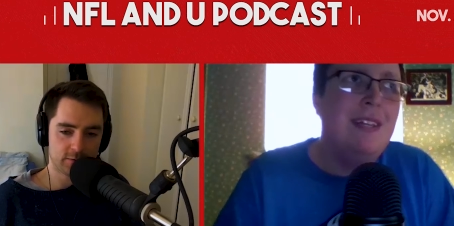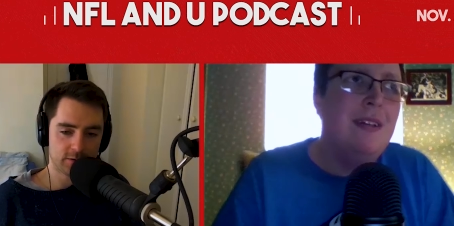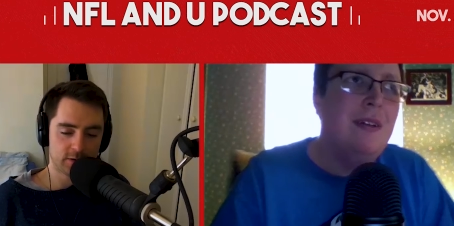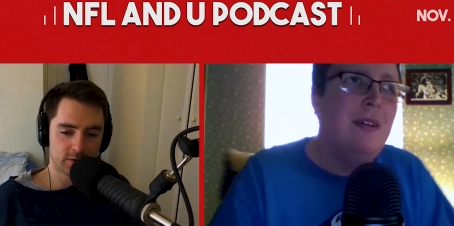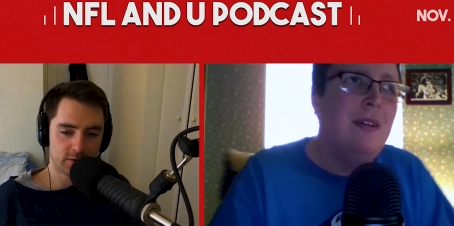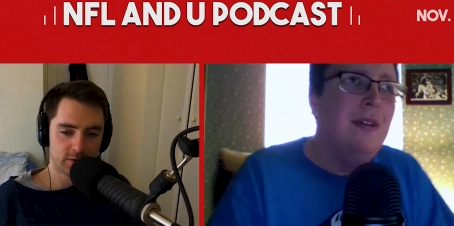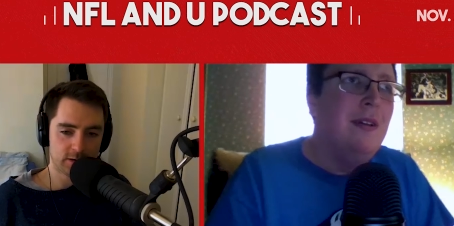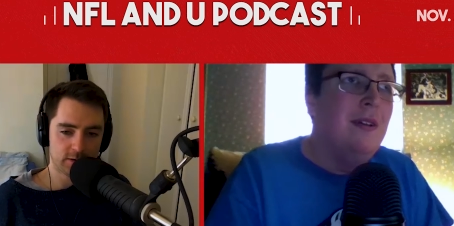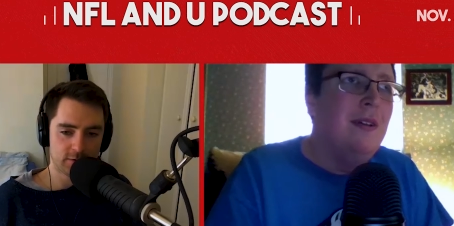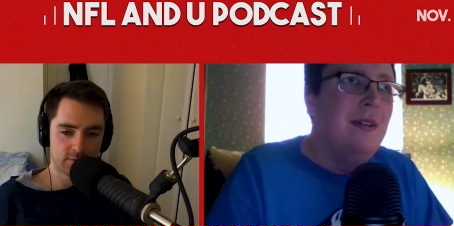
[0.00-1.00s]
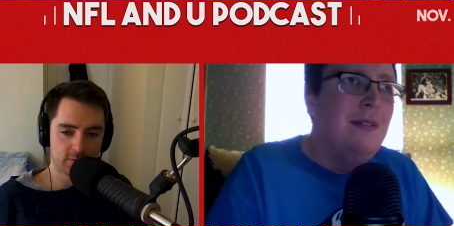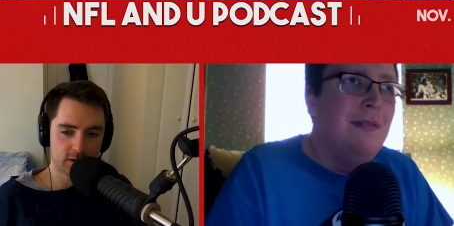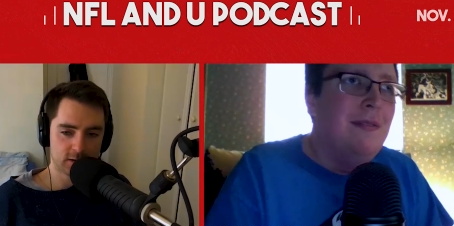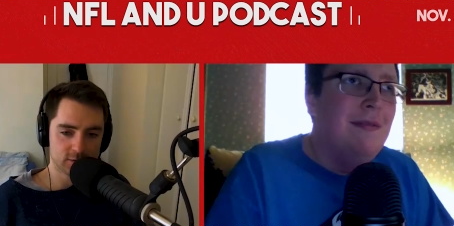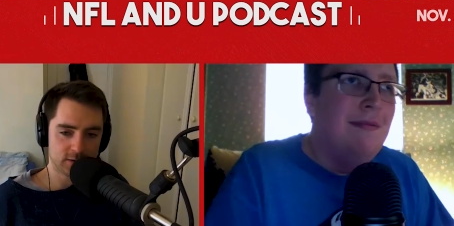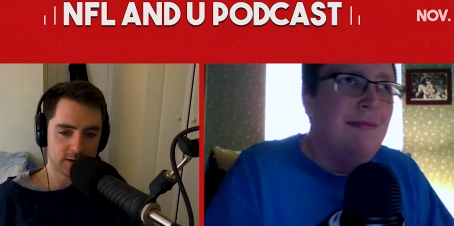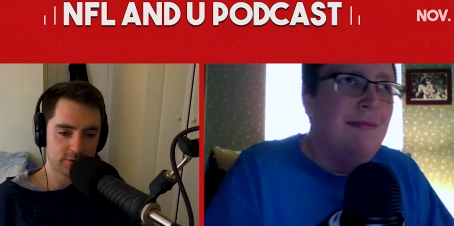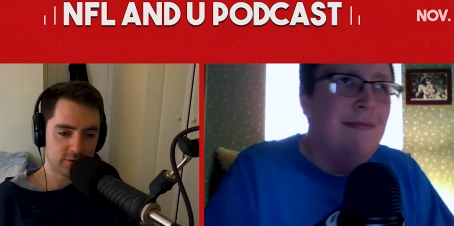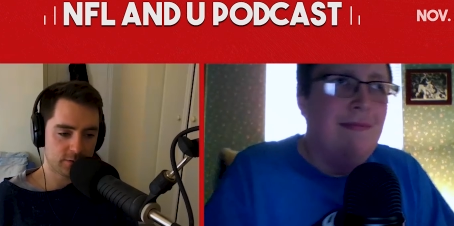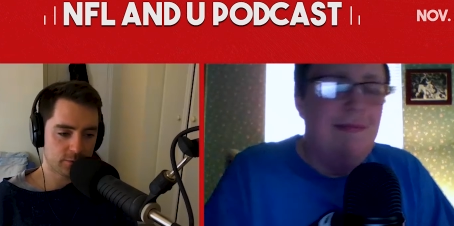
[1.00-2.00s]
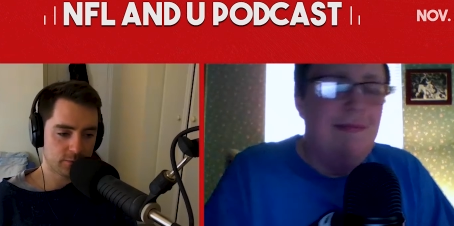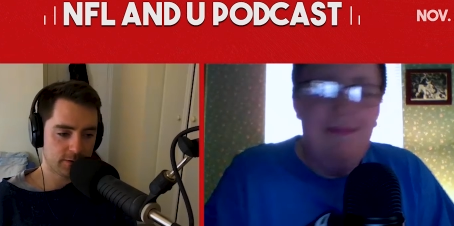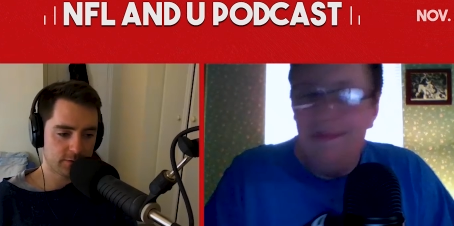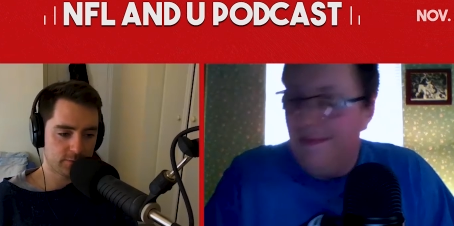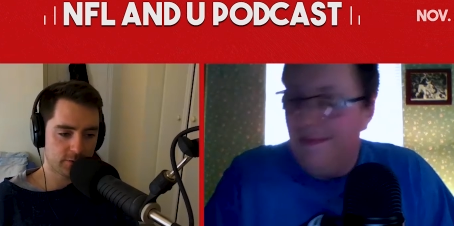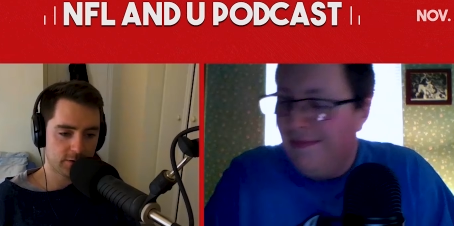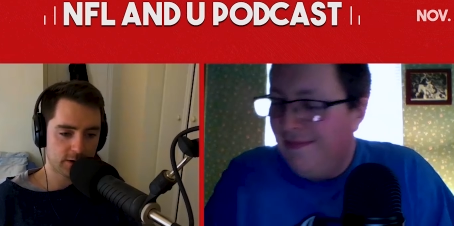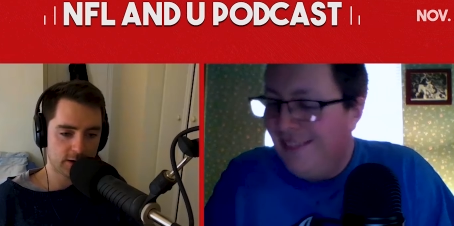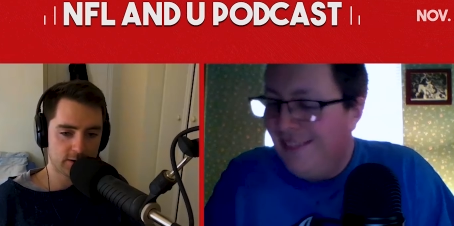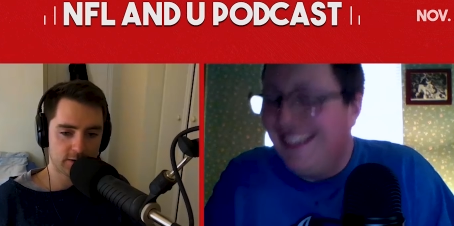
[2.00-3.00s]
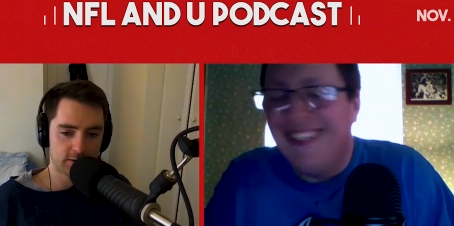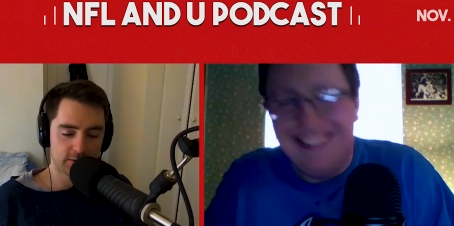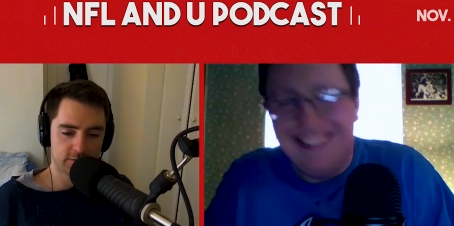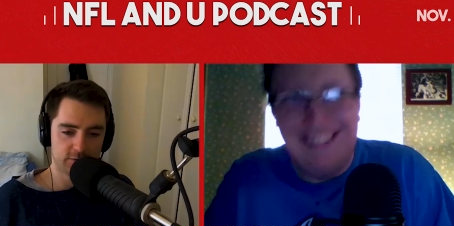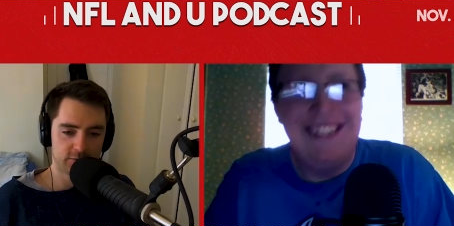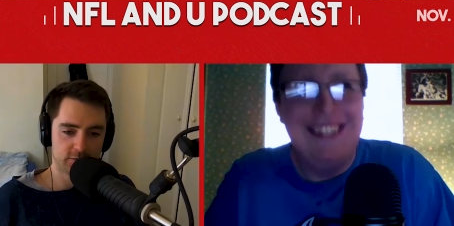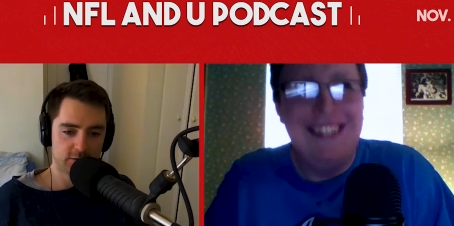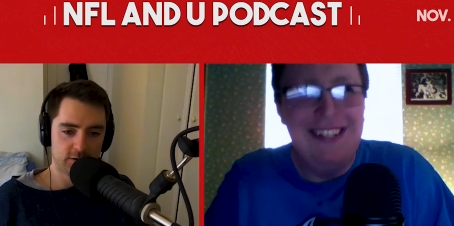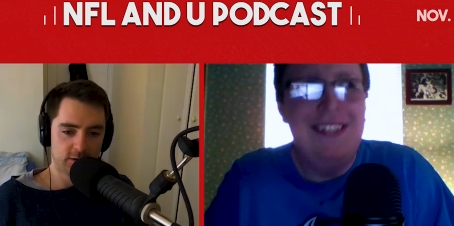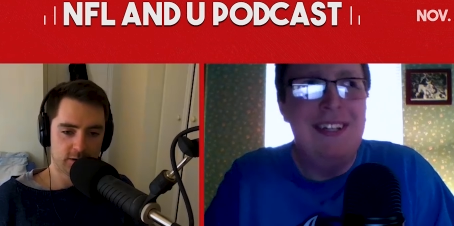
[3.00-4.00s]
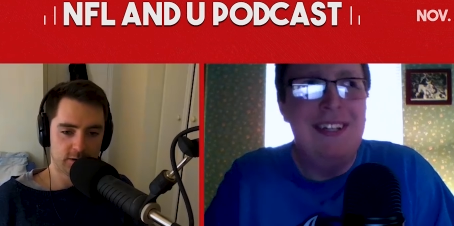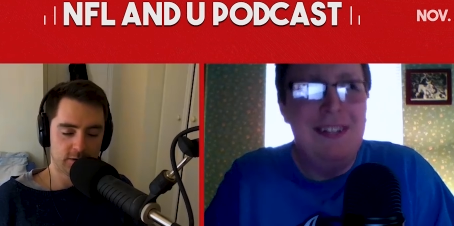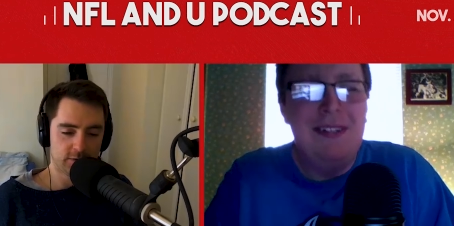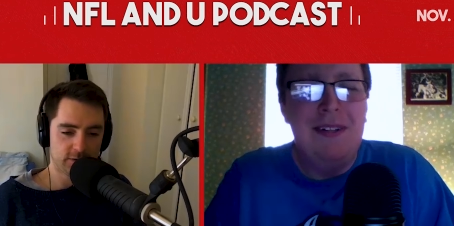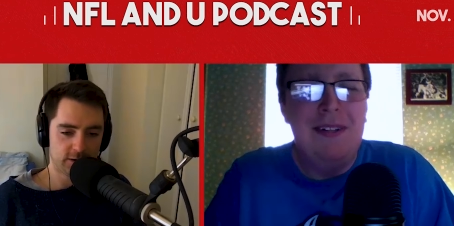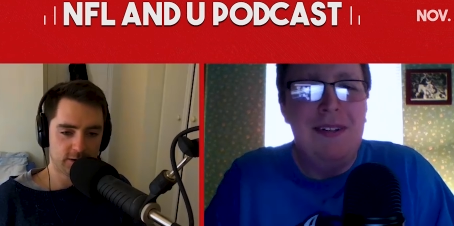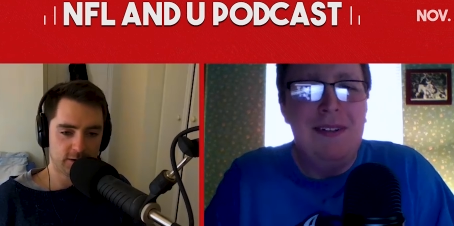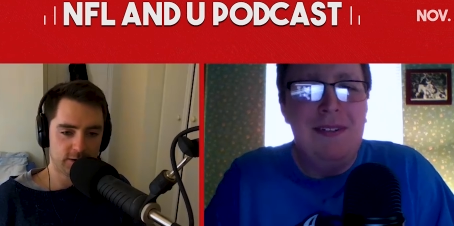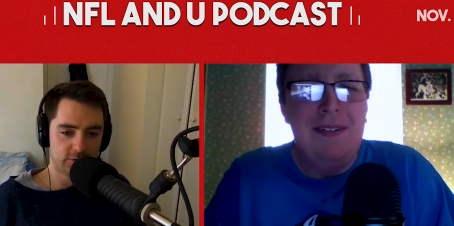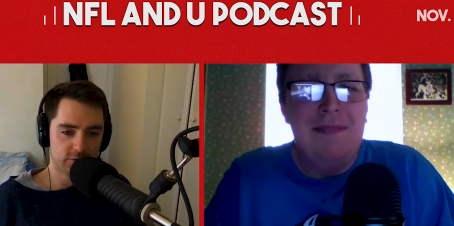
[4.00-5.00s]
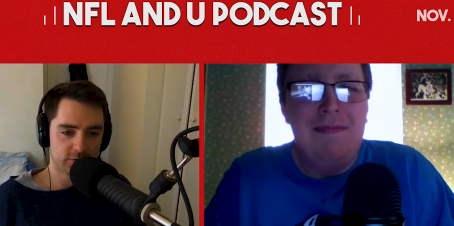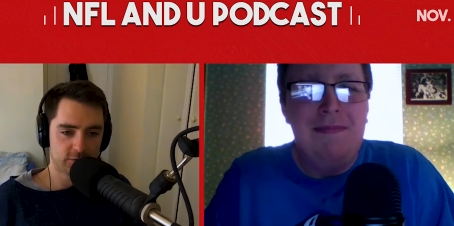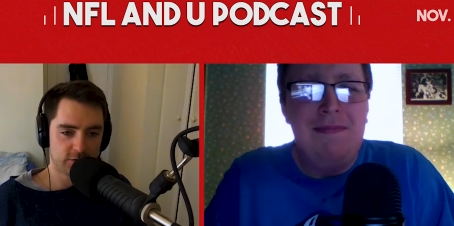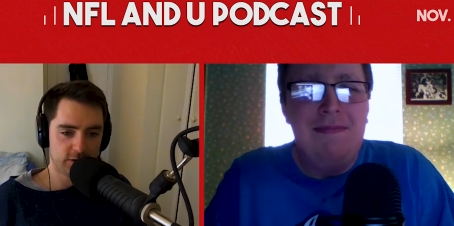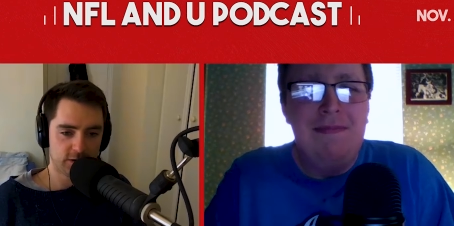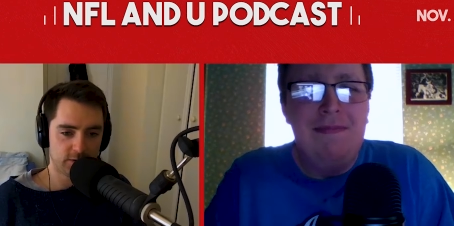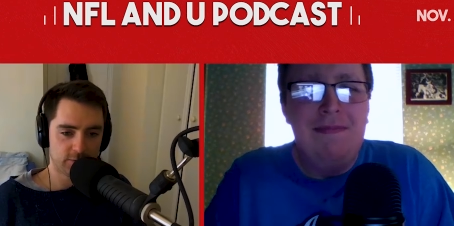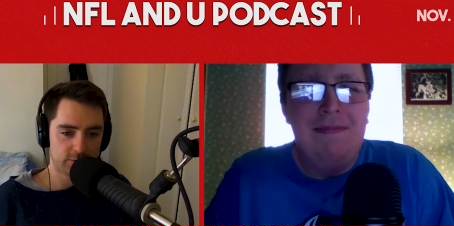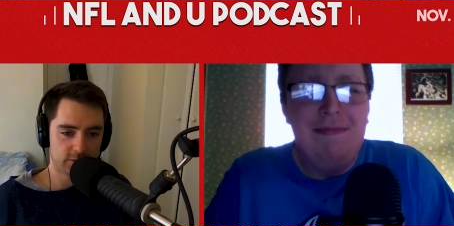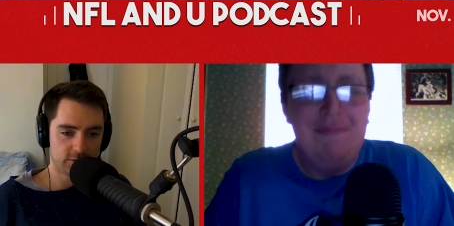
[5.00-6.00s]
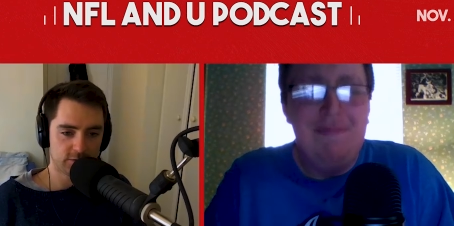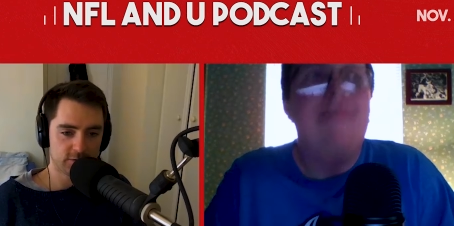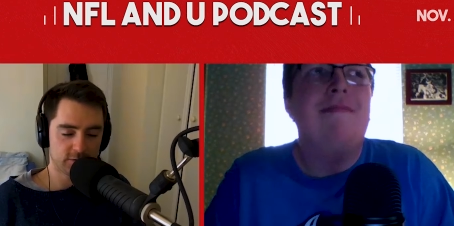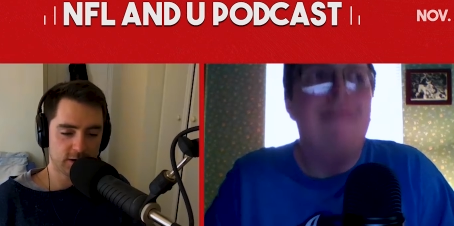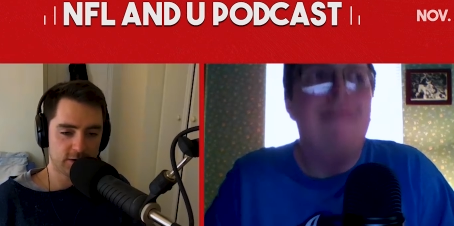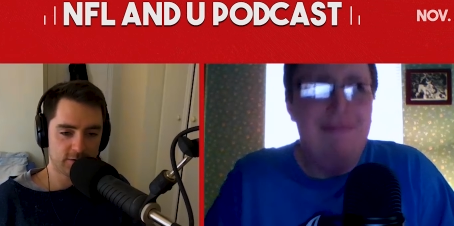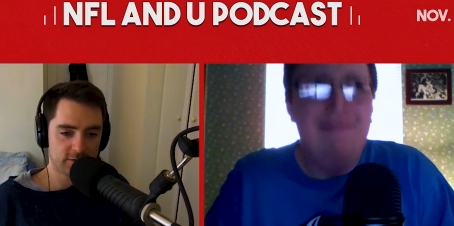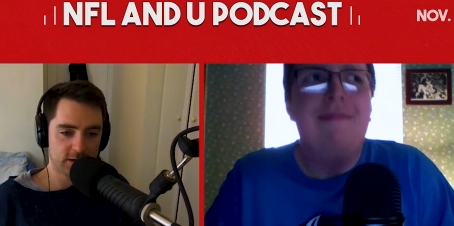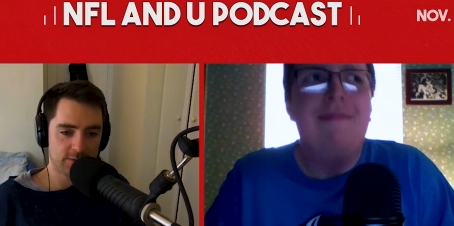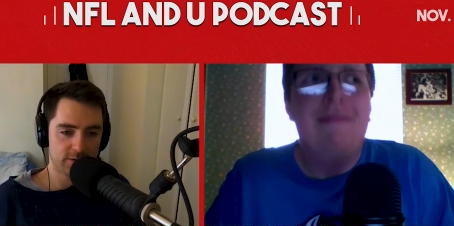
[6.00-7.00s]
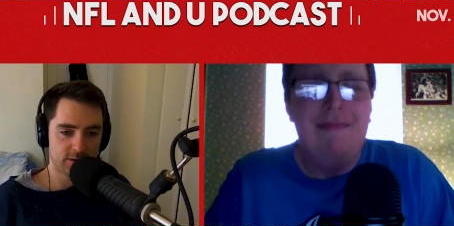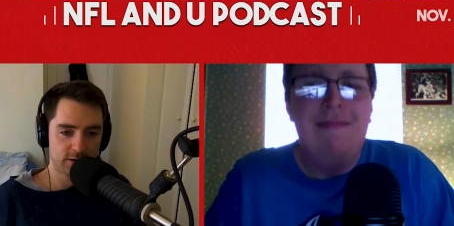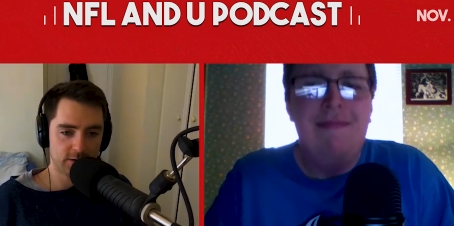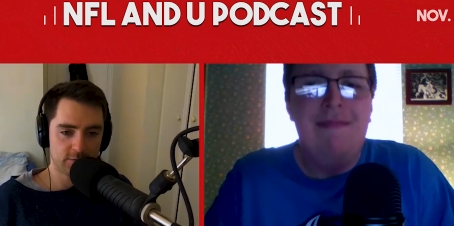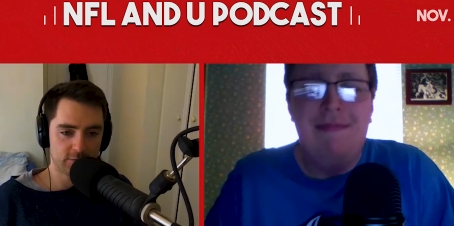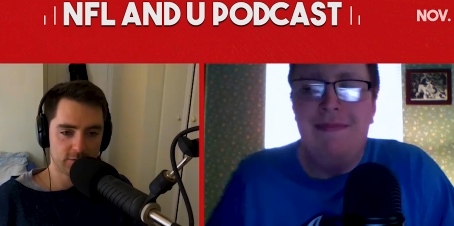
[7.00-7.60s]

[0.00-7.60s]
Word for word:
Speaker 1: I got called out over last week. hedging up with Pittsburgh ahead? And it's just, I don't even think I need to justify it anymore. They're just the scariest team. And on any given